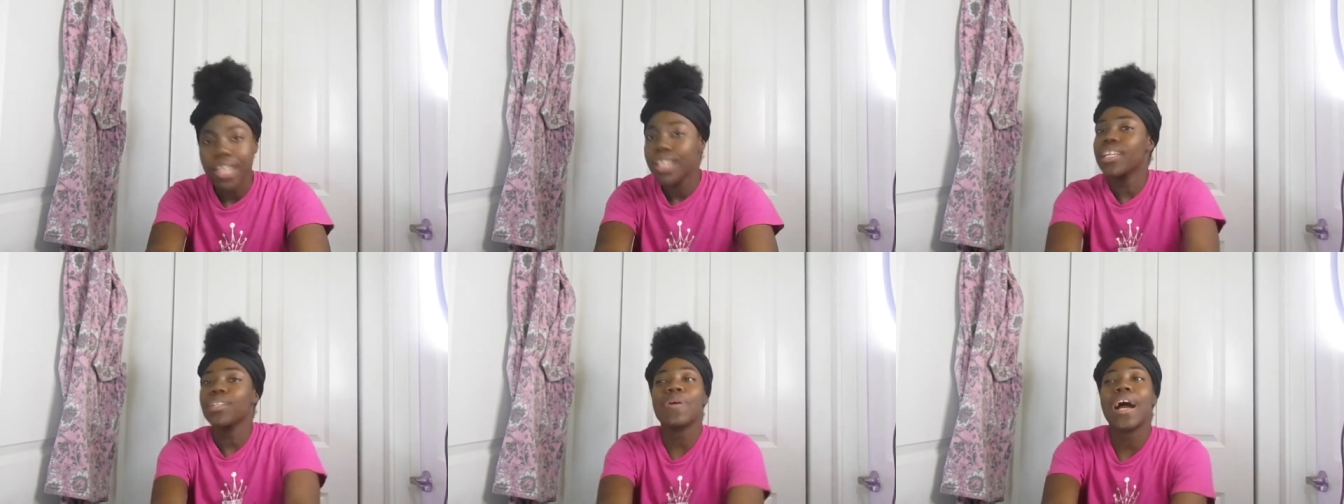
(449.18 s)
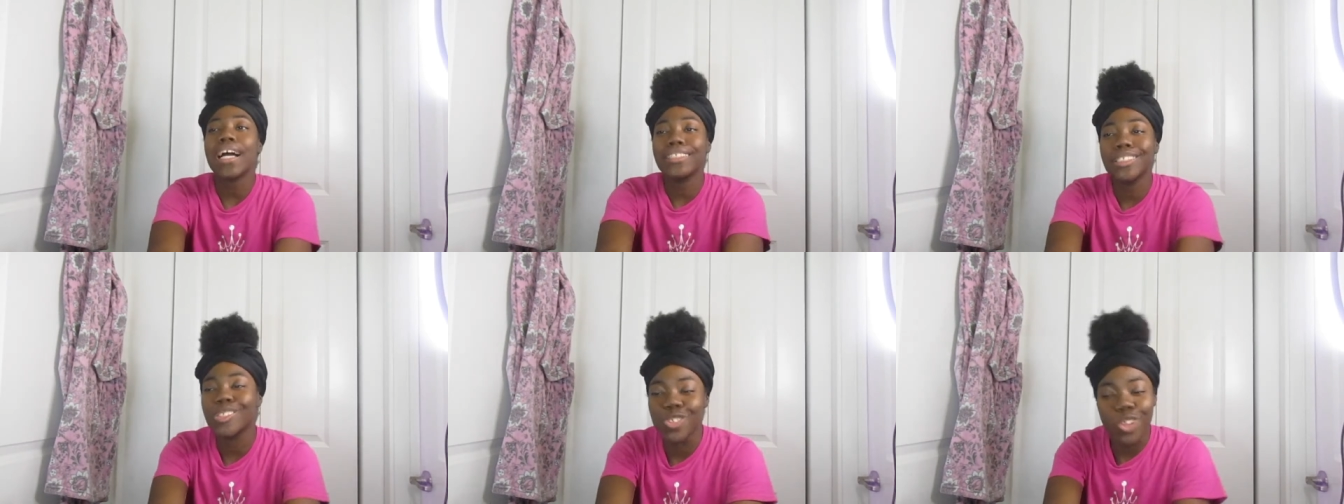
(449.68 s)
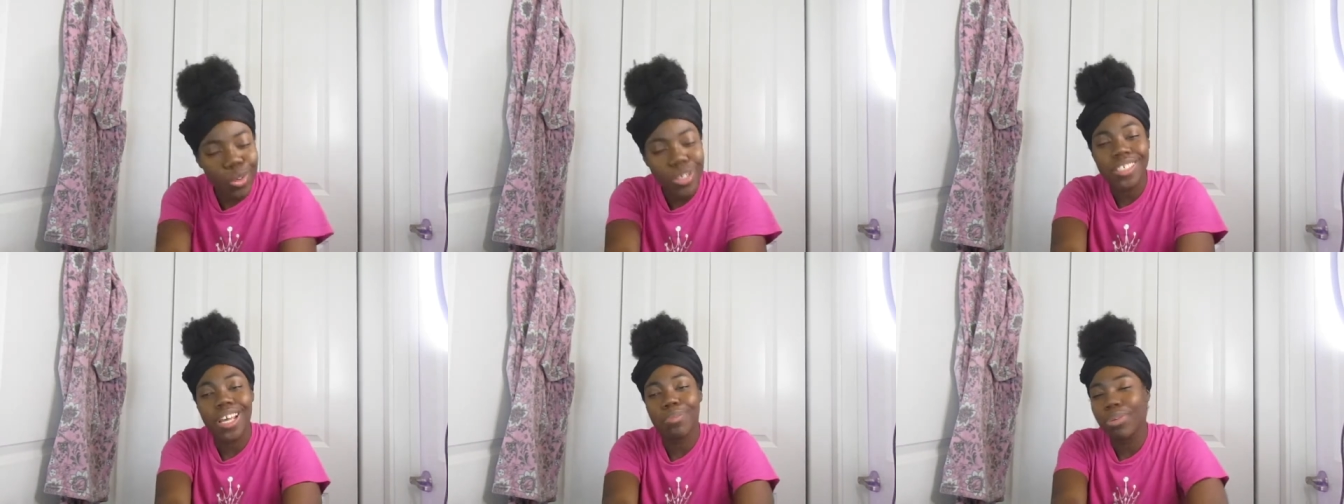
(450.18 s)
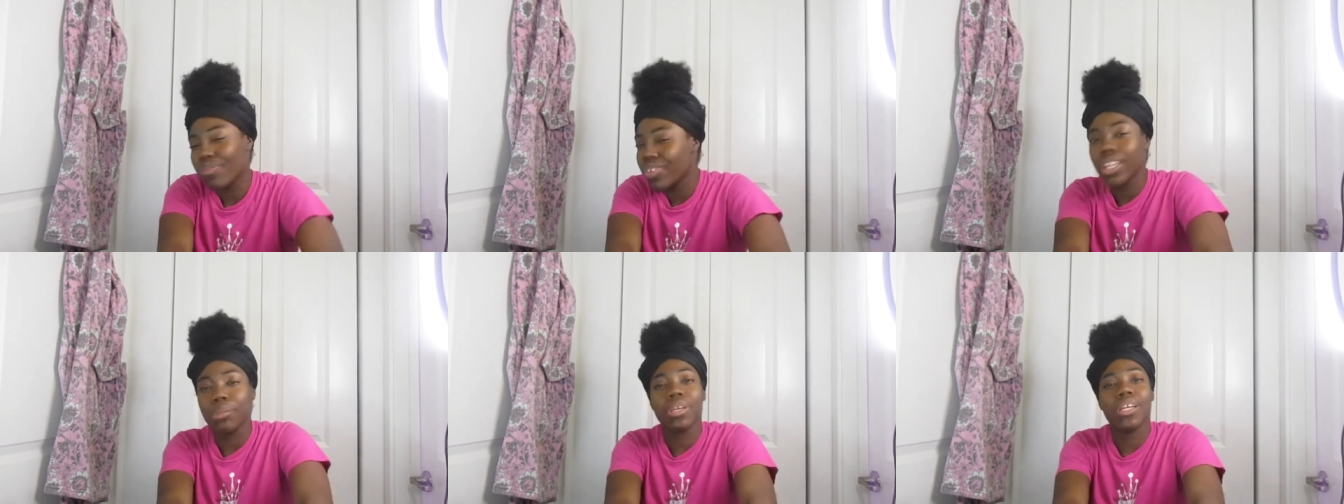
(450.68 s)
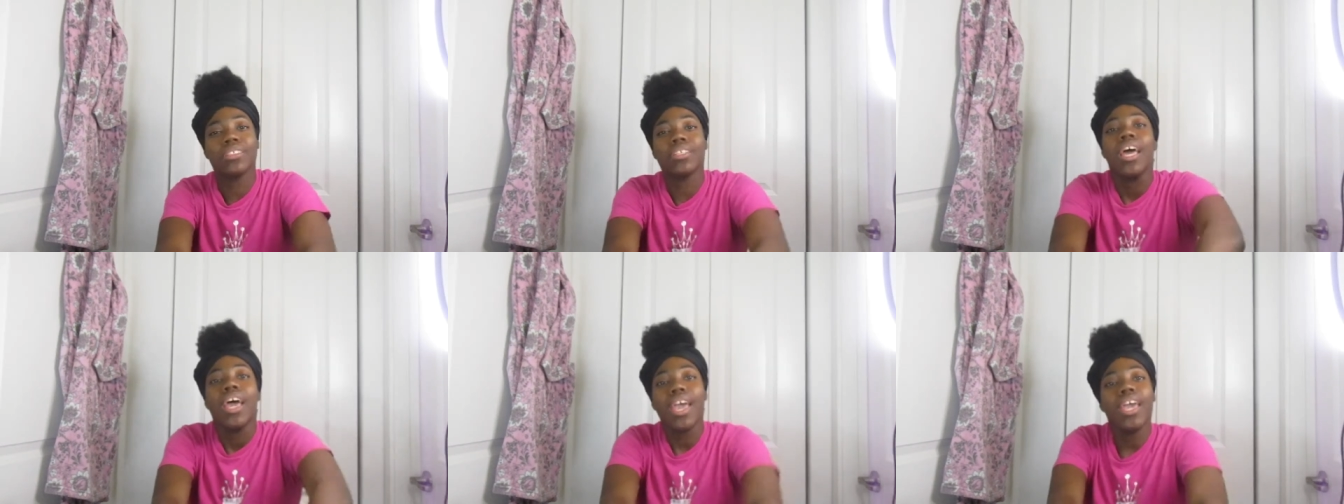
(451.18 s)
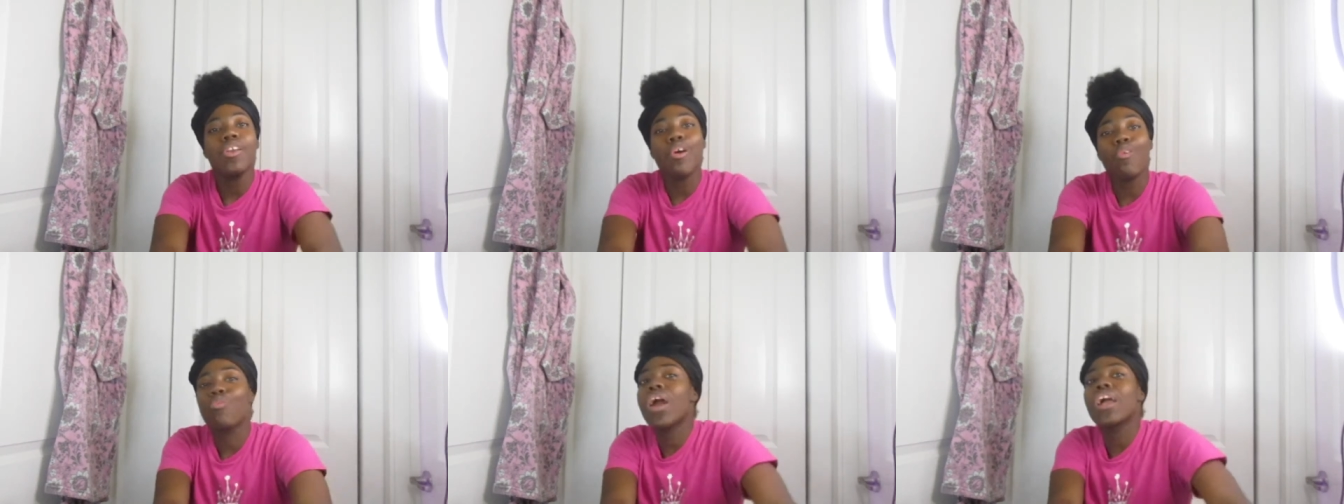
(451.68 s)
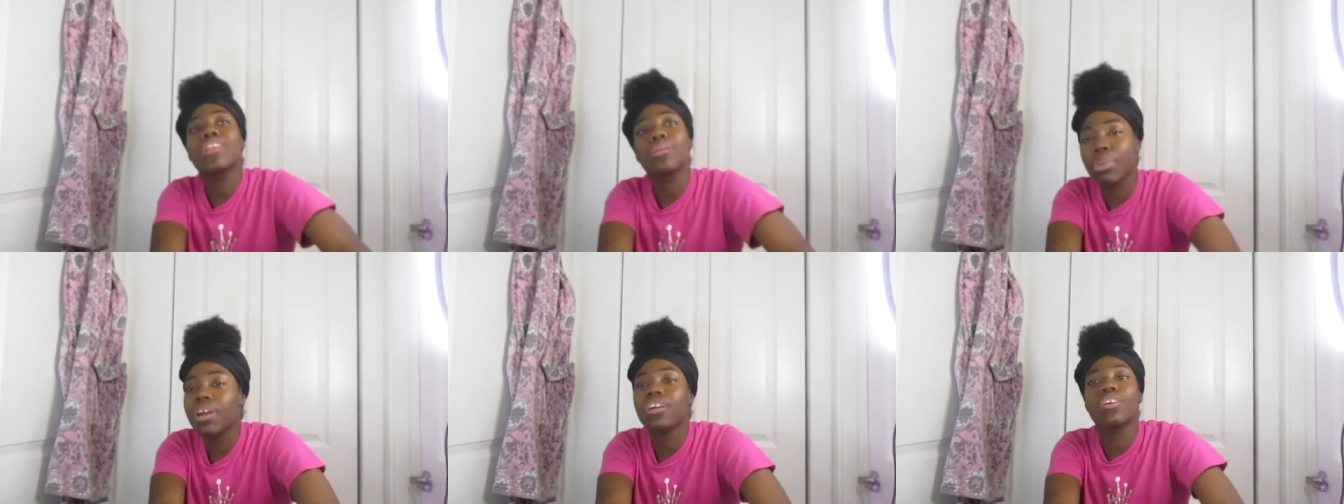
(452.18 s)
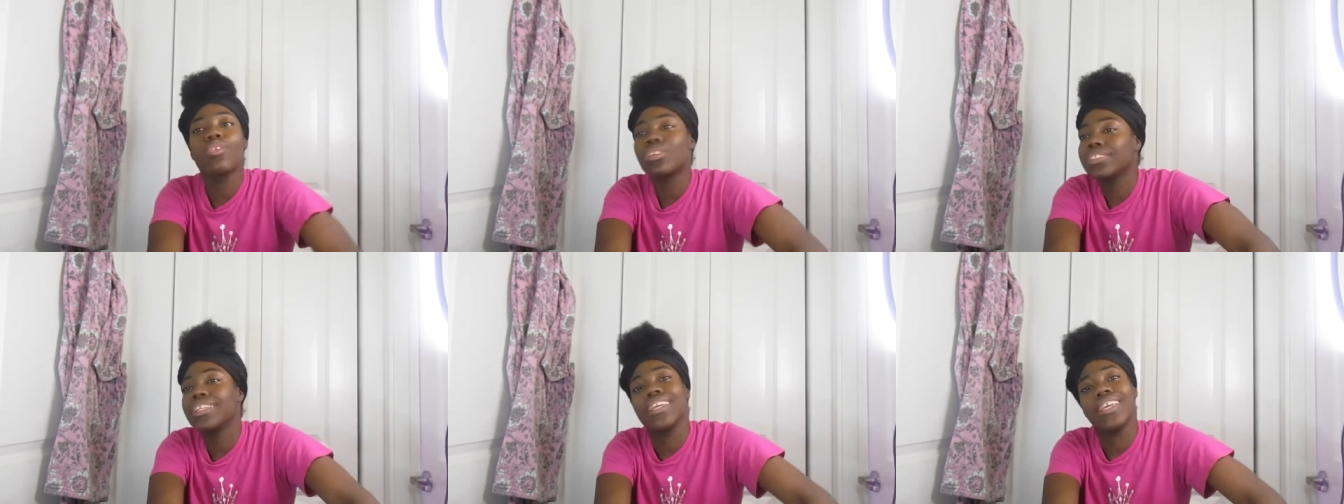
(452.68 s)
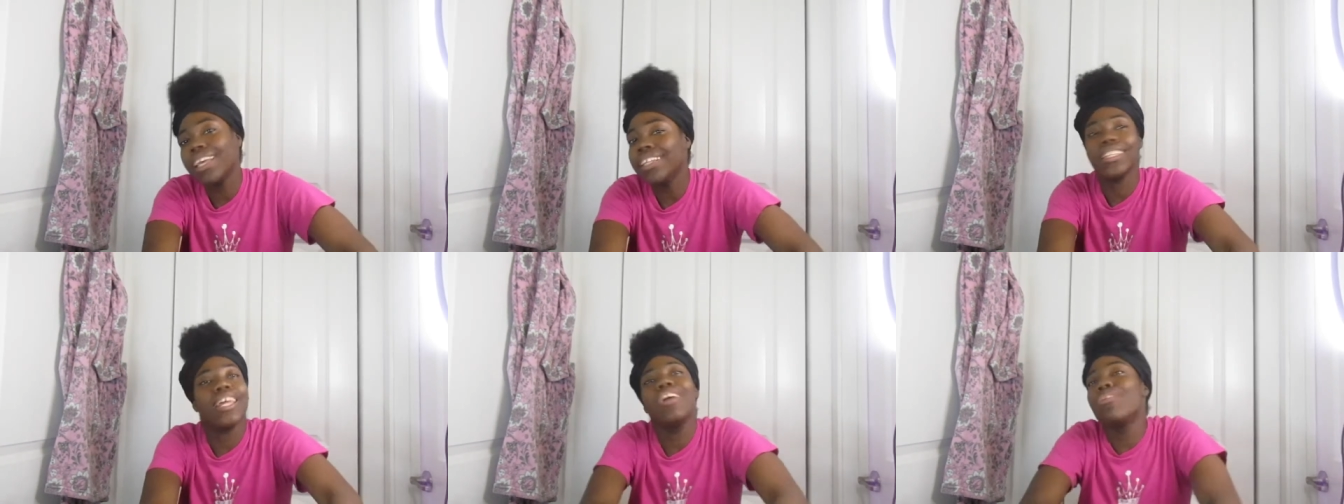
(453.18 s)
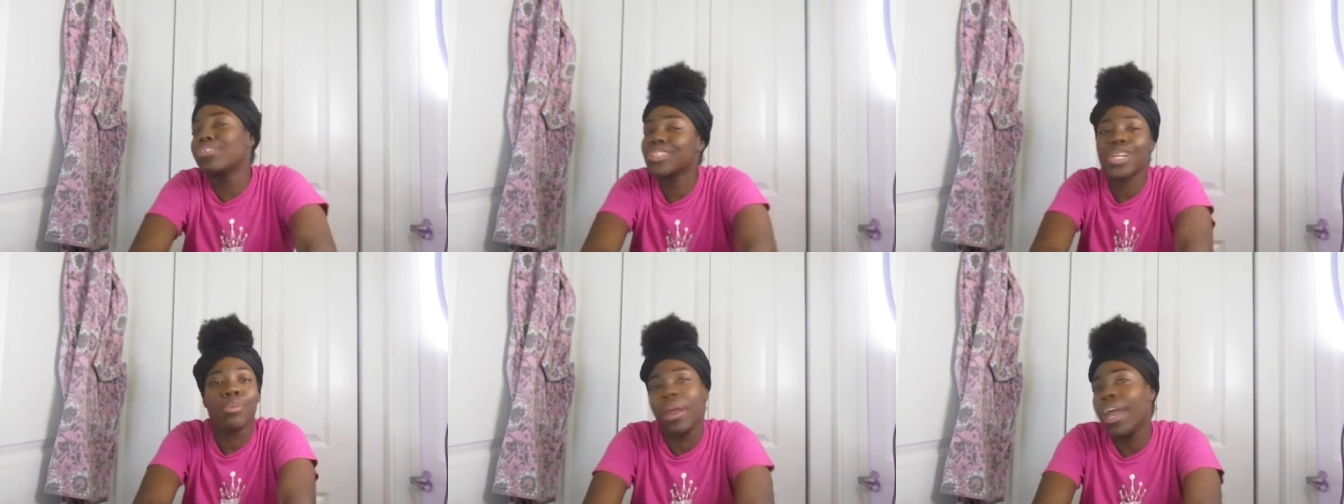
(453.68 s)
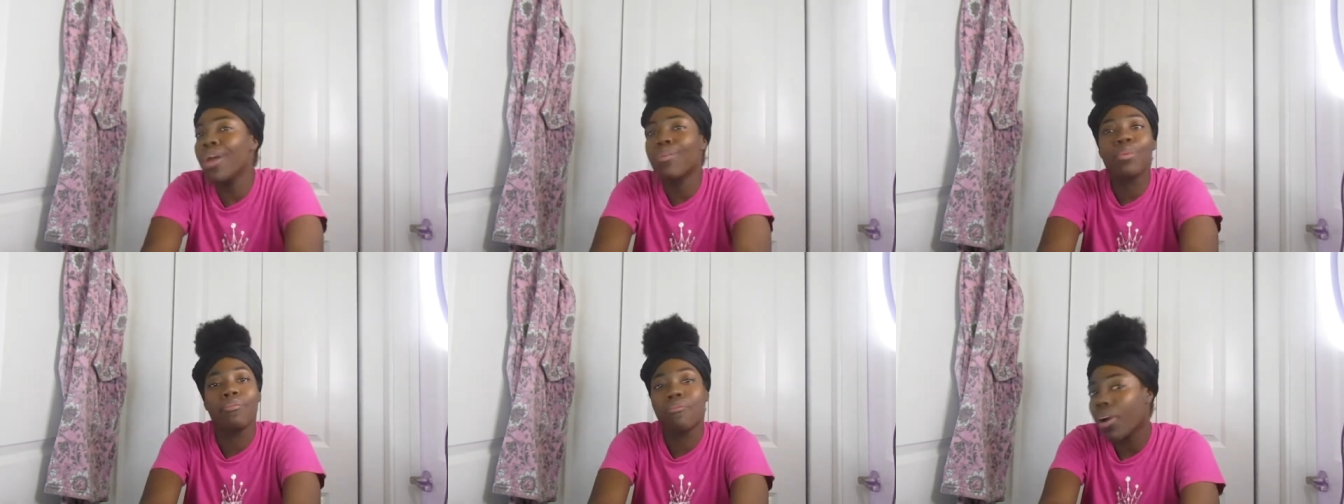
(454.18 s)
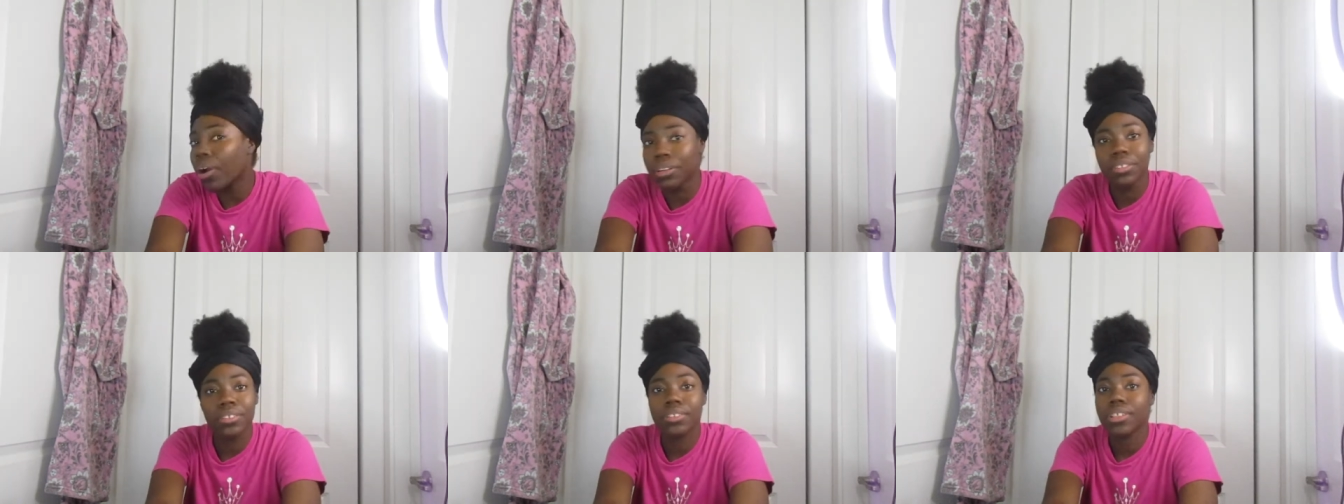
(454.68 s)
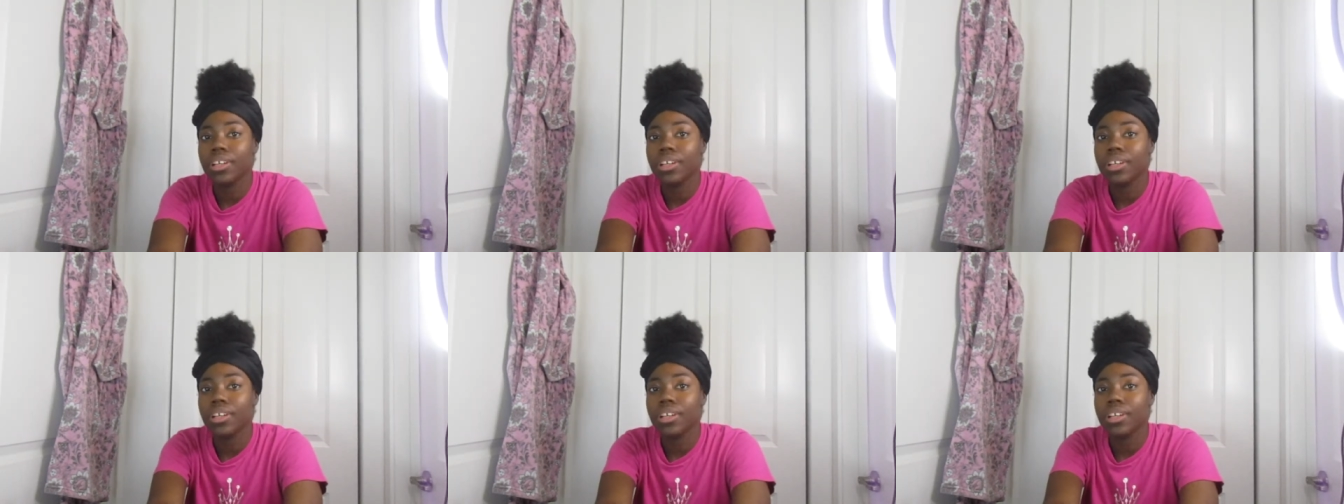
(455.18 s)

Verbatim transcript: That's why I just know this gotta be family because ain't no regular burger going to the kitchen. They going to the bedroom first.